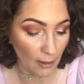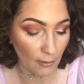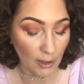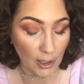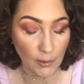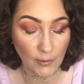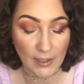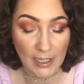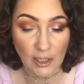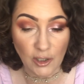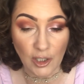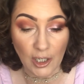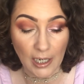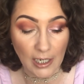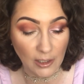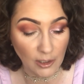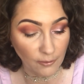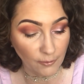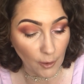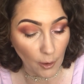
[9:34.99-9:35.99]
Lose It
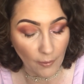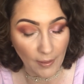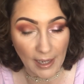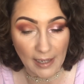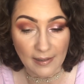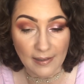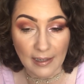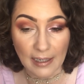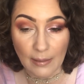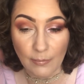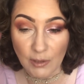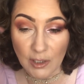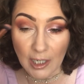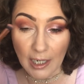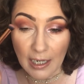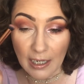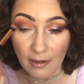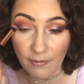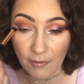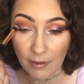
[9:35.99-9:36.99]
shade, you've got that Sleep
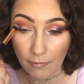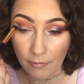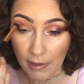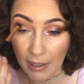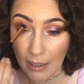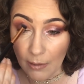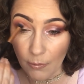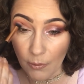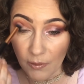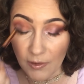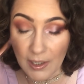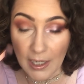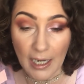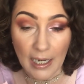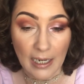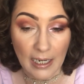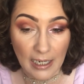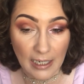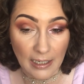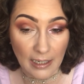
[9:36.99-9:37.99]
shade if you really want it
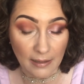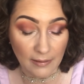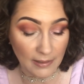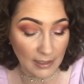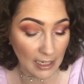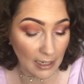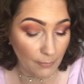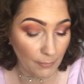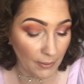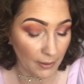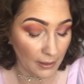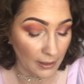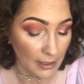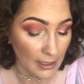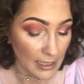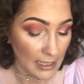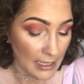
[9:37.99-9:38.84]
any deeper.